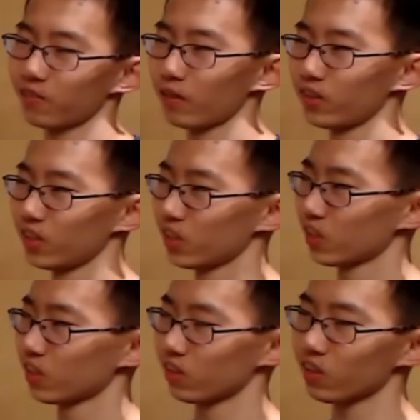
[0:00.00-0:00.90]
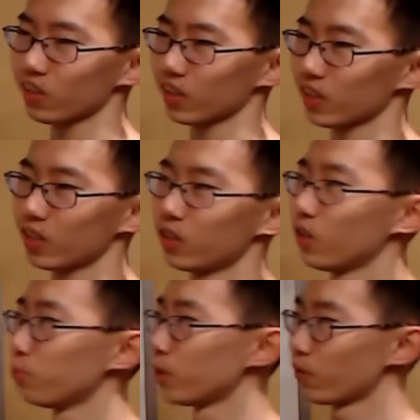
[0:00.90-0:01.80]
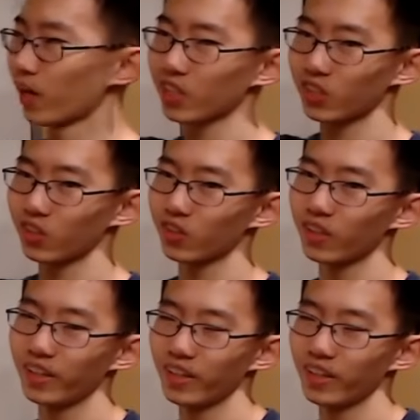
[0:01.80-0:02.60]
I mean, it doesn't look like that. It should be rational.